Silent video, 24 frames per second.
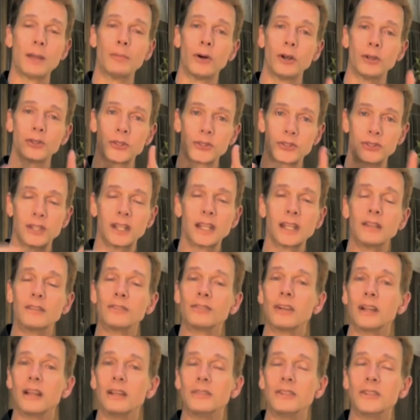I'm also sitting in
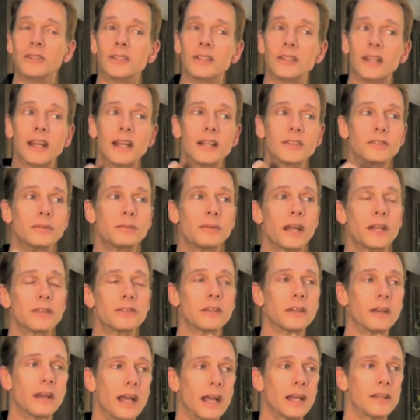front of you today as a,
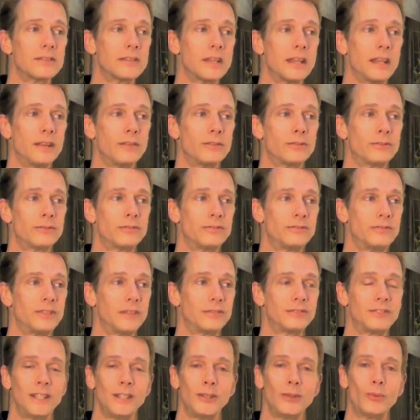as a, as a
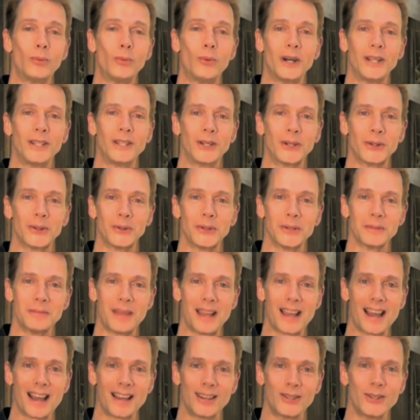51 year old
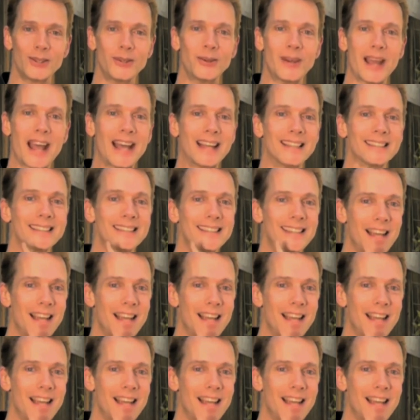man who has